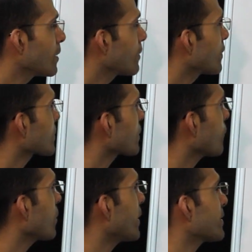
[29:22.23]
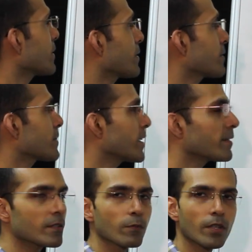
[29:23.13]
First of all, let's understand
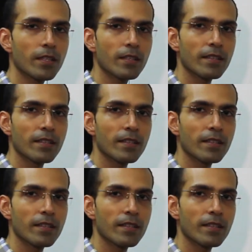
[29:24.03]
this word